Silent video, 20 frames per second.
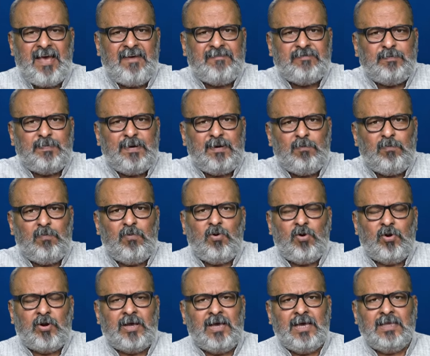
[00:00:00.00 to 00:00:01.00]
have spent
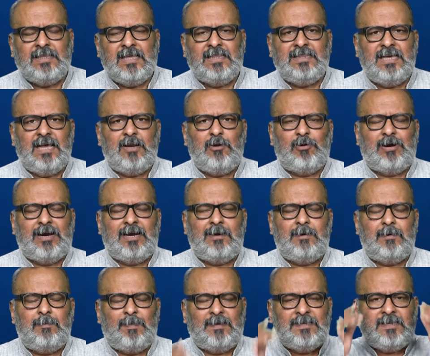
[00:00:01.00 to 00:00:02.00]
more than the
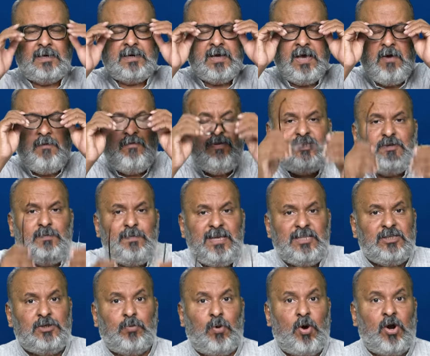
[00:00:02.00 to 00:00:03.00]
allocated budget. Which
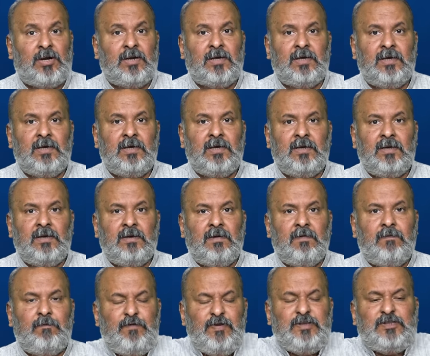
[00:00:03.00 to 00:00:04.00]
means what?
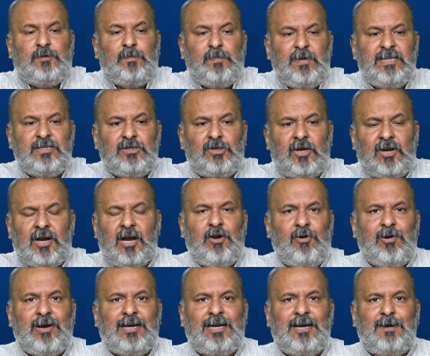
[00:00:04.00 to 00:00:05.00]
Which means your
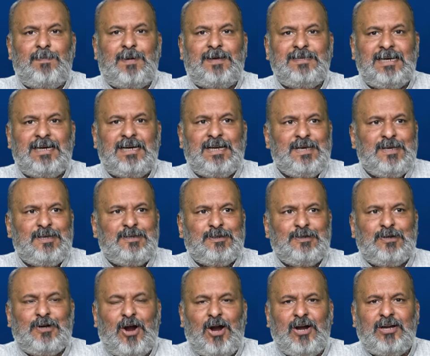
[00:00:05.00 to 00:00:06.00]
allocated budget is
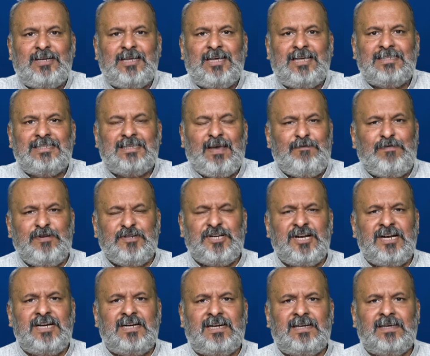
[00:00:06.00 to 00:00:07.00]
not
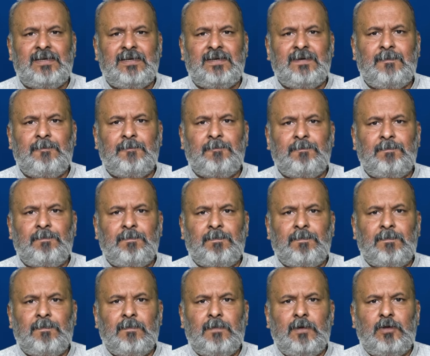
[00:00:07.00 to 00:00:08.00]
sufficient.
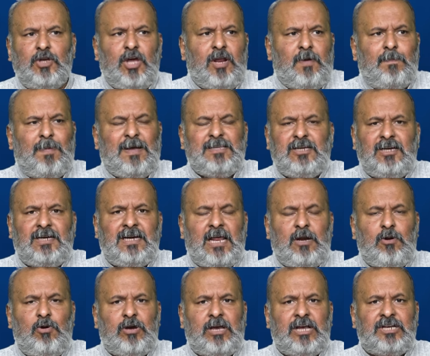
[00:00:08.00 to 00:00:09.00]
Your budget
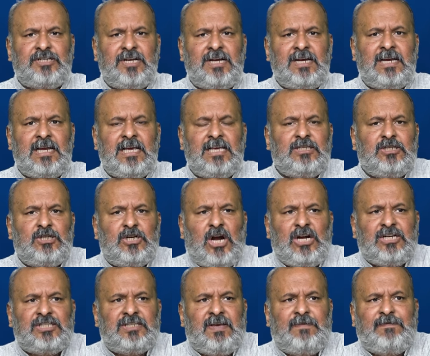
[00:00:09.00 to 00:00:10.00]
allocation is
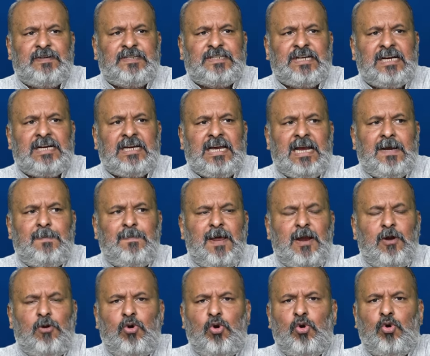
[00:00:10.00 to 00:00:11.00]
not sufficient. It may
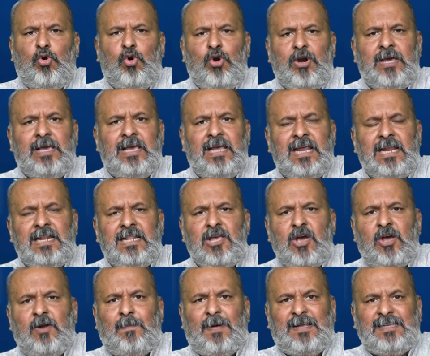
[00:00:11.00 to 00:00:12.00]
look good in
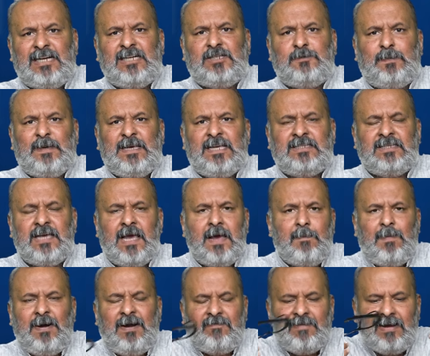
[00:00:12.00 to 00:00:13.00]
your budget speech,
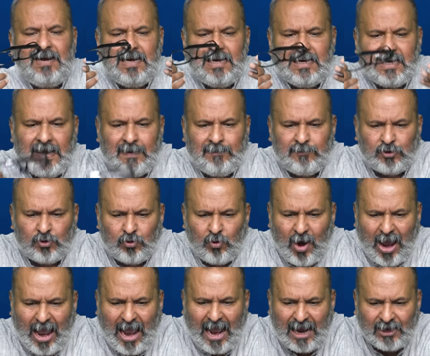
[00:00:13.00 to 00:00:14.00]
but when it comes
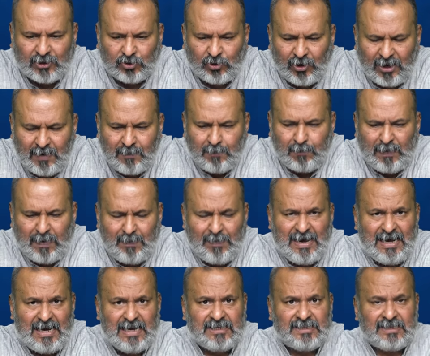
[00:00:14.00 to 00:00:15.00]
to actual
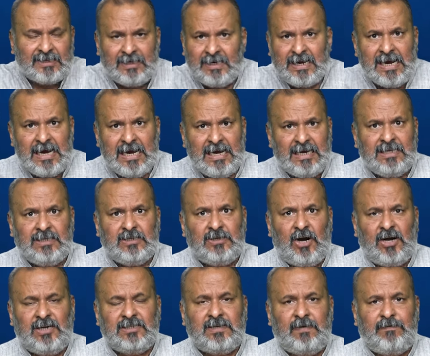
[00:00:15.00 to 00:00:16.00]
implementation, it is
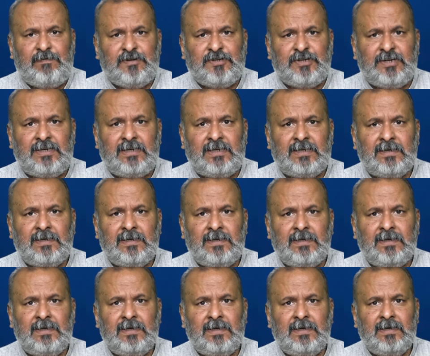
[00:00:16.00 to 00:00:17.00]
not sufficient.
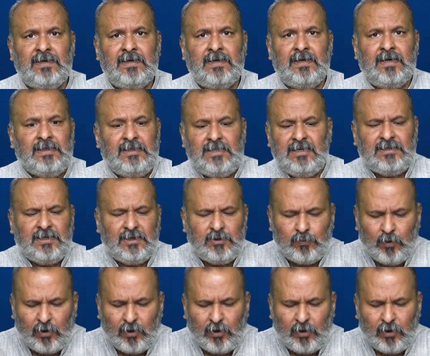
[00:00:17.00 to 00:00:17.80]
This is